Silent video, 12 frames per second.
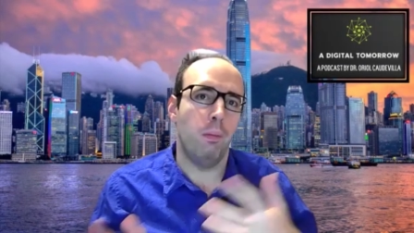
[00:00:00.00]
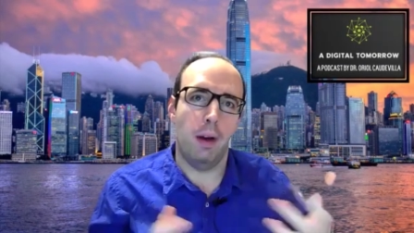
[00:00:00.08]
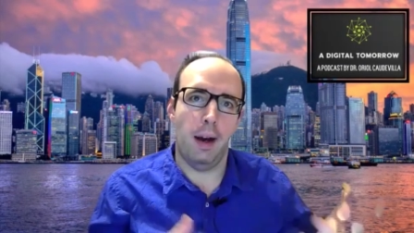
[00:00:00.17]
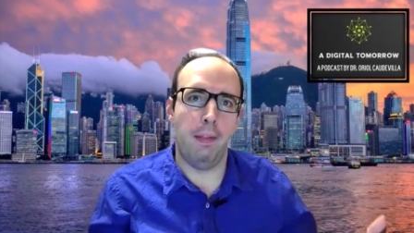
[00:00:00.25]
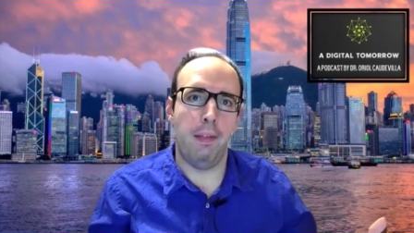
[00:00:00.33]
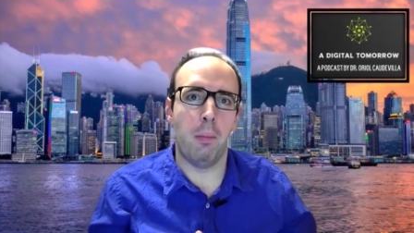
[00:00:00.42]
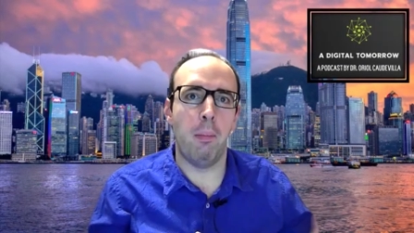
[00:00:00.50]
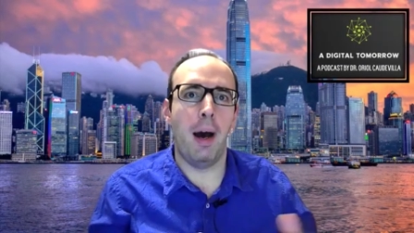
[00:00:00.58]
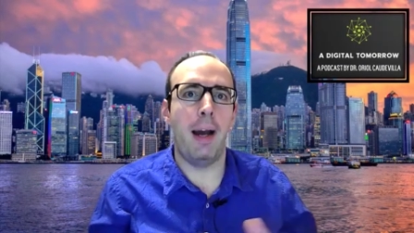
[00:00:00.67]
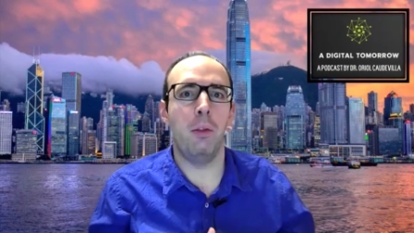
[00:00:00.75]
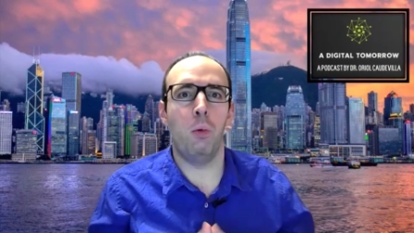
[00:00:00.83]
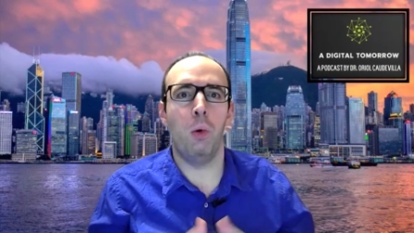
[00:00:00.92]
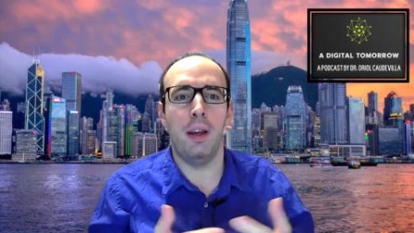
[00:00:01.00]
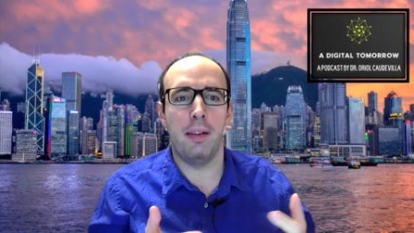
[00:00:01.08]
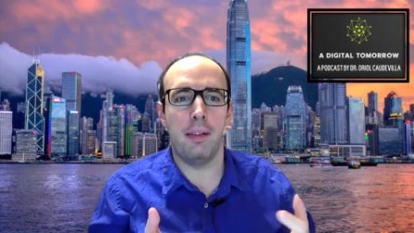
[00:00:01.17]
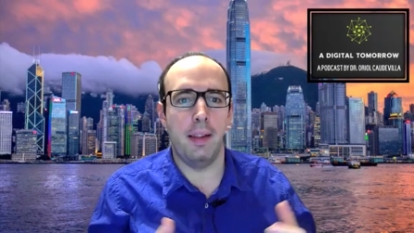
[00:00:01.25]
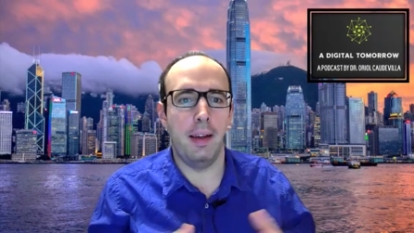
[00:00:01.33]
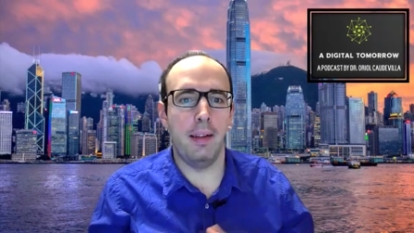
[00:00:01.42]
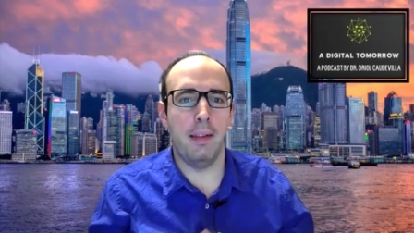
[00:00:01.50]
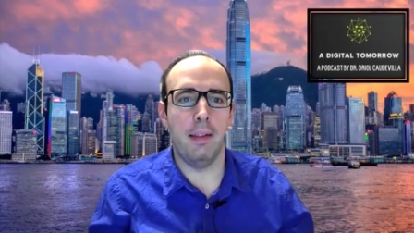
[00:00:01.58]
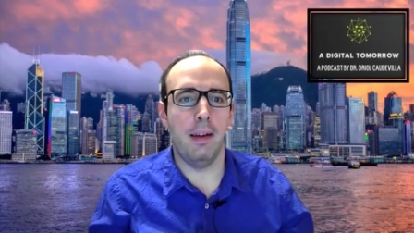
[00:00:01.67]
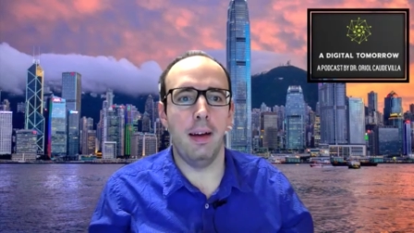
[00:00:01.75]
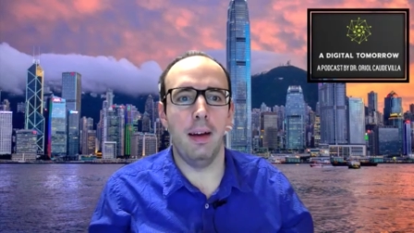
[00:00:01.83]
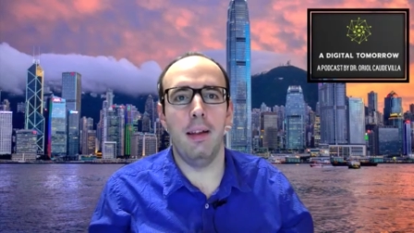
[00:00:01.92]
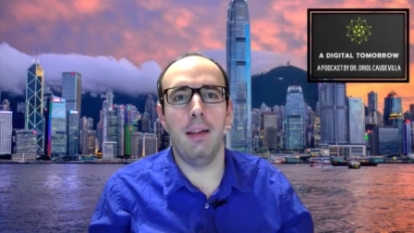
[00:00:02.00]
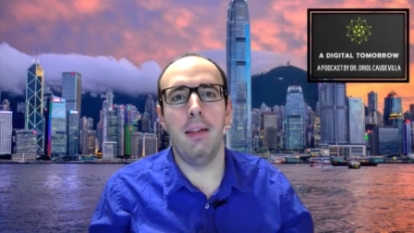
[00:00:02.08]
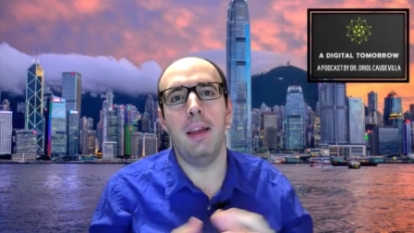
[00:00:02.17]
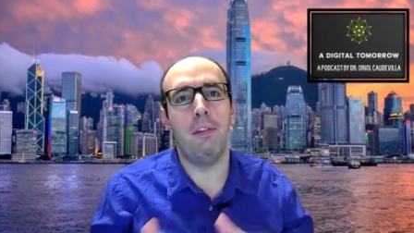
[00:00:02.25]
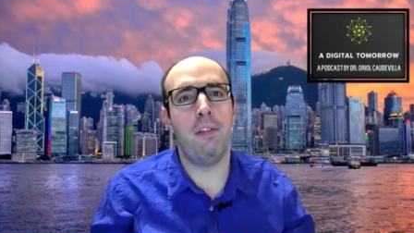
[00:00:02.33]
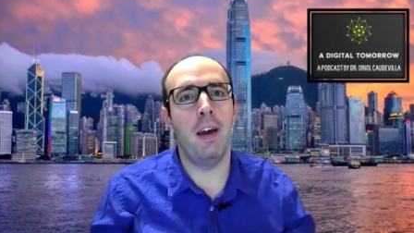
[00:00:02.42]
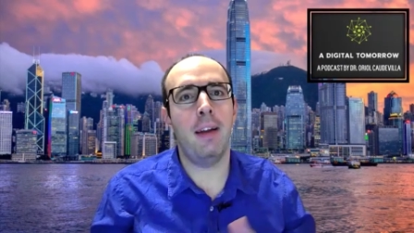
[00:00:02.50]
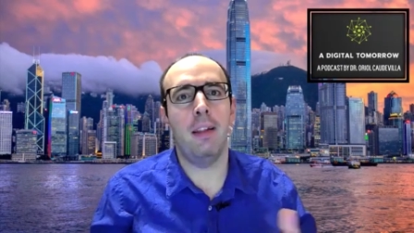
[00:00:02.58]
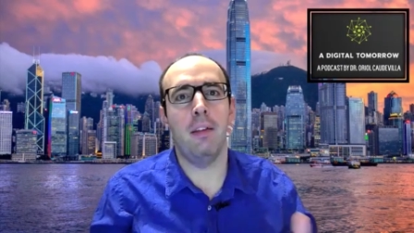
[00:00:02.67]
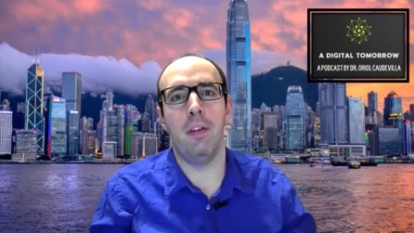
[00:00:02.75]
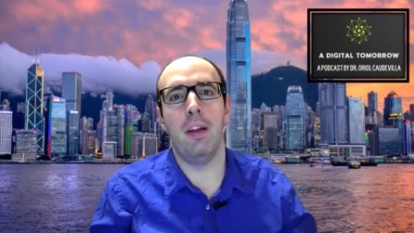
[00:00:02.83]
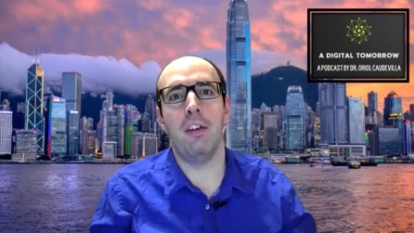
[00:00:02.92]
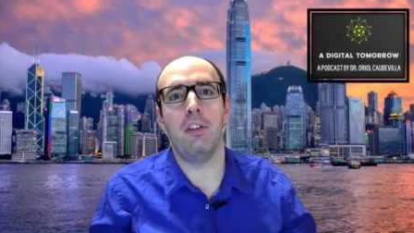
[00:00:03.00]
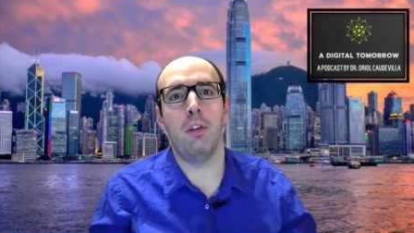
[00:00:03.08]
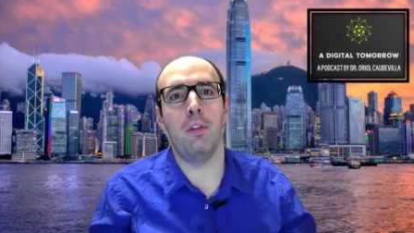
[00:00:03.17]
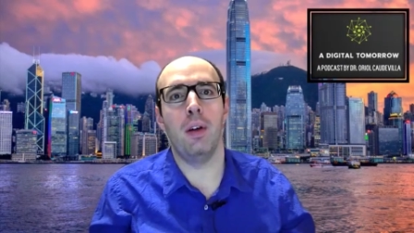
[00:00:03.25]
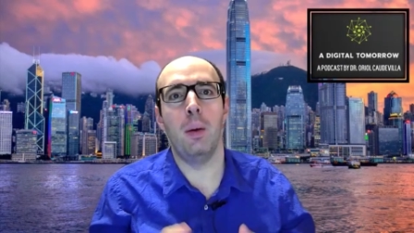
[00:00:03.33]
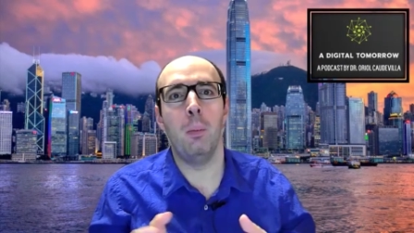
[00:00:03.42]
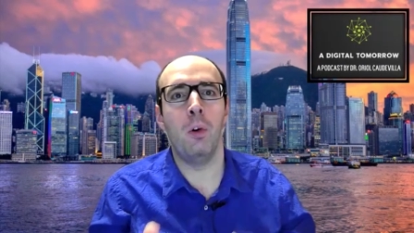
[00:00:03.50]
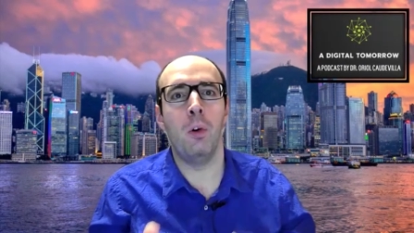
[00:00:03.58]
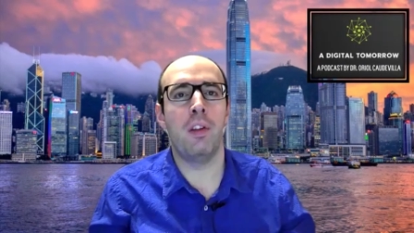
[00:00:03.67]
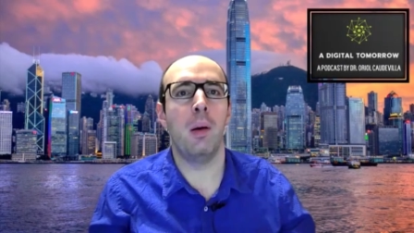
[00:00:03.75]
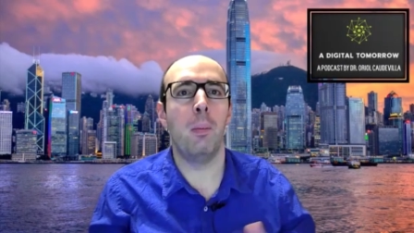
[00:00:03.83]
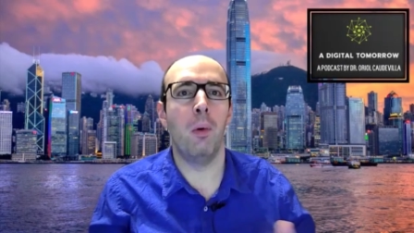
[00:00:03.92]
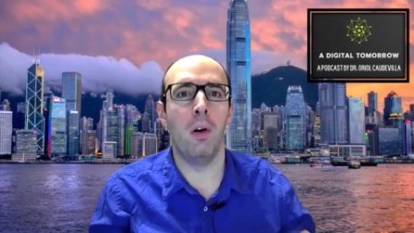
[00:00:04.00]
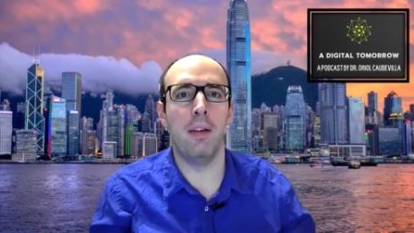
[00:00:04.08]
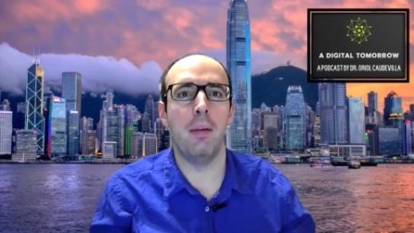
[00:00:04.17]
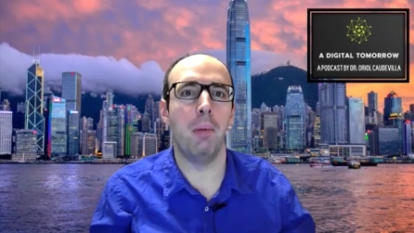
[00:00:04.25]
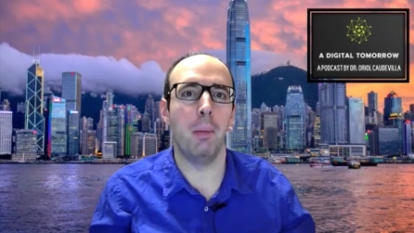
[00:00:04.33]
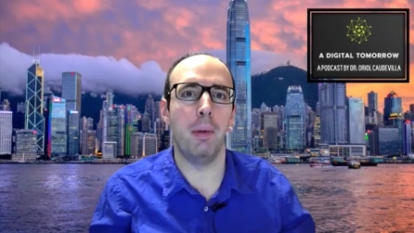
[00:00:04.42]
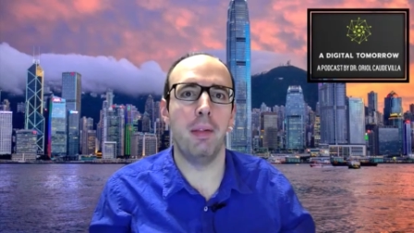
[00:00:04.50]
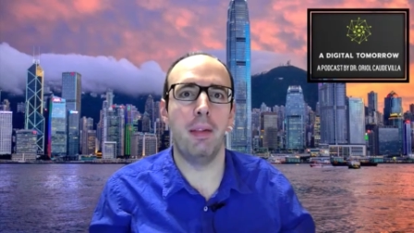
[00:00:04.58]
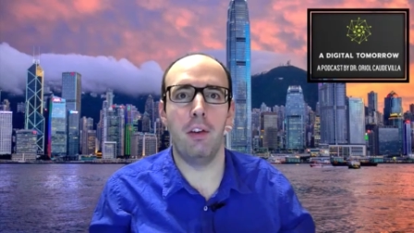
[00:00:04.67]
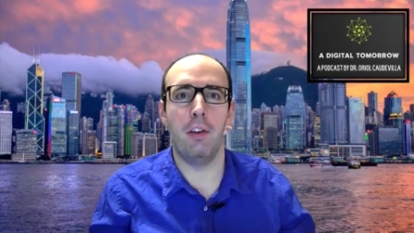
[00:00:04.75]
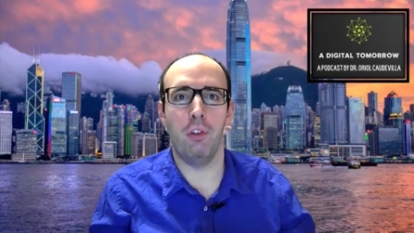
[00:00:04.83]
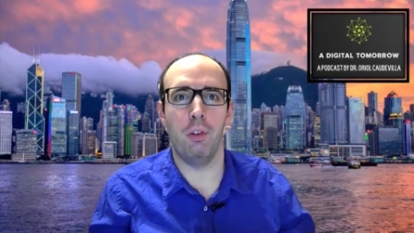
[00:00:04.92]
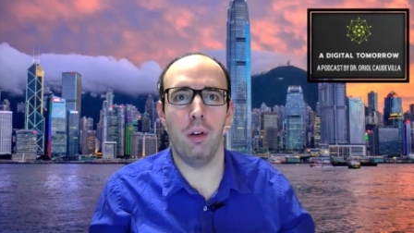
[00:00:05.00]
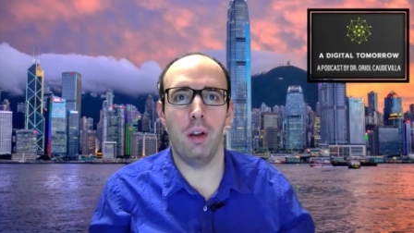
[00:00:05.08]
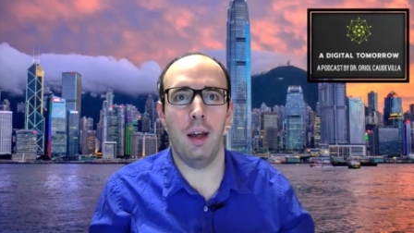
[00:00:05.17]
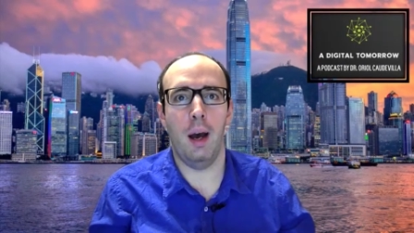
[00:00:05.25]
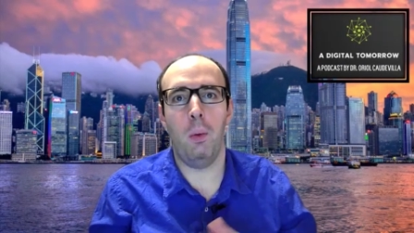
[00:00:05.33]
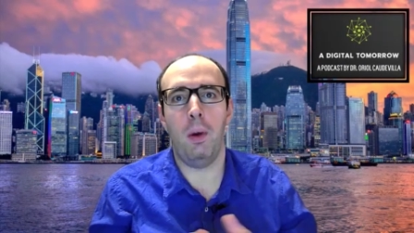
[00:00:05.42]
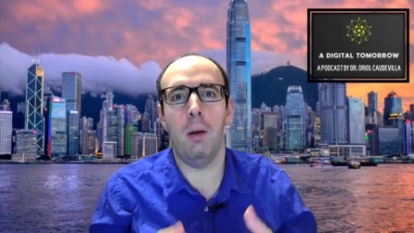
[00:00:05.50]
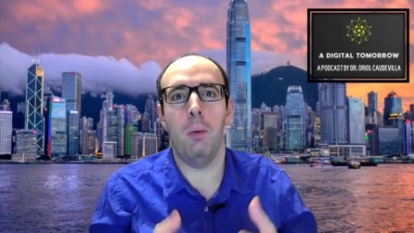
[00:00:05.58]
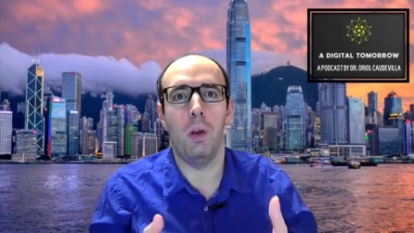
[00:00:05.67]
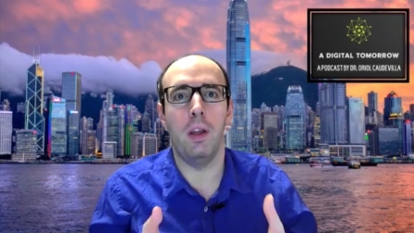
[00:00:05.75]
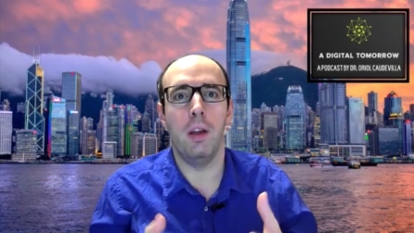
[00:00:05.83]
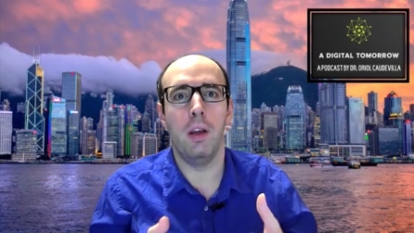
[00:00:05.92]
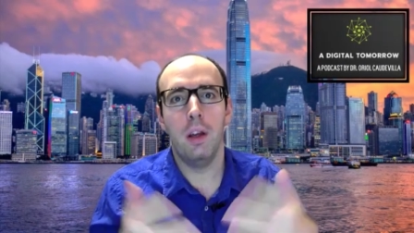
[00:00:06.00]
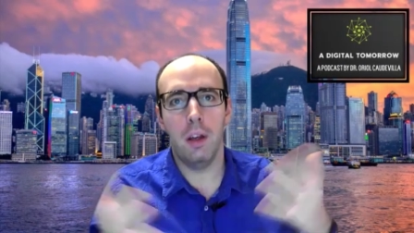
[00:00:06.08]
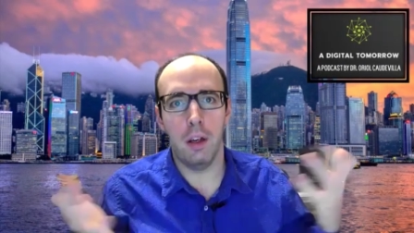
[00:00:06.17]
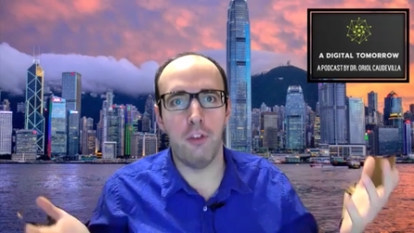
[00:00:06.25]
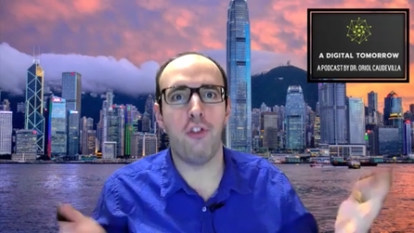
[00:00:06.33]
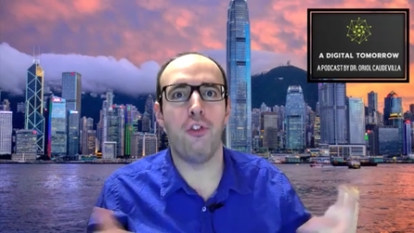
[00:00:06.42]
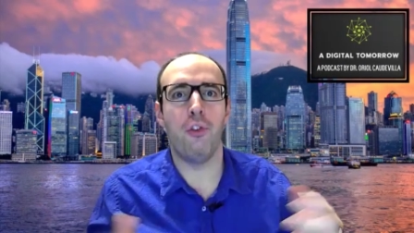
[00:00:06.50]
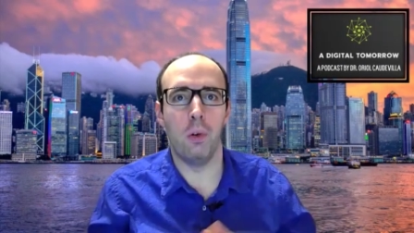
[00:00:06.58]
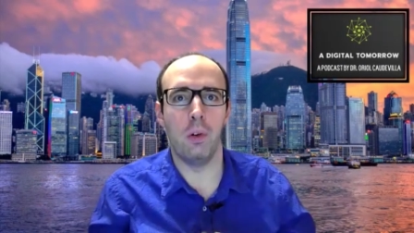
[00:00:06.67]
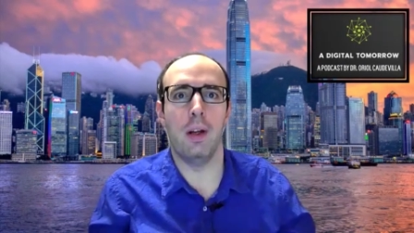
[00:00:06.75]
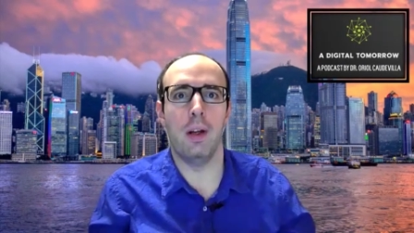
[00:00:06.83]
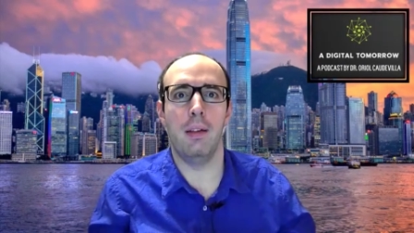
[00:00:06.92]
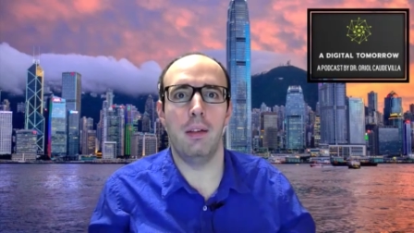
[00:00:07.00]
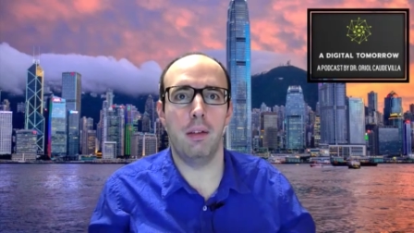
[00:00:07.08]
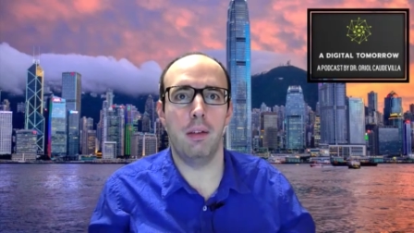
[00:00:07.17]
undermine to an extent uh, the effectiveness of uh, monetary policy implementation? How can we ensure that?